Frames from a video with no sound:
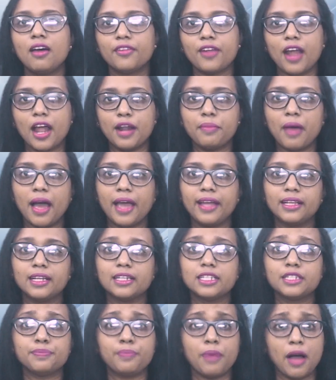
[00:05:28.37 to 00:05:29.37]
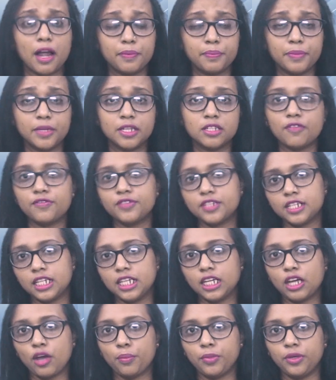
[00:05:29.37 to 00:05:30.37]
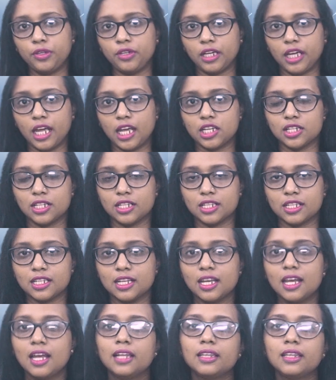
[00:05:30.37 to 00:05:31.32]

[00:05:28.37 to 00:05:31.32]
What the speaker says: run by the Department of Telecommunications.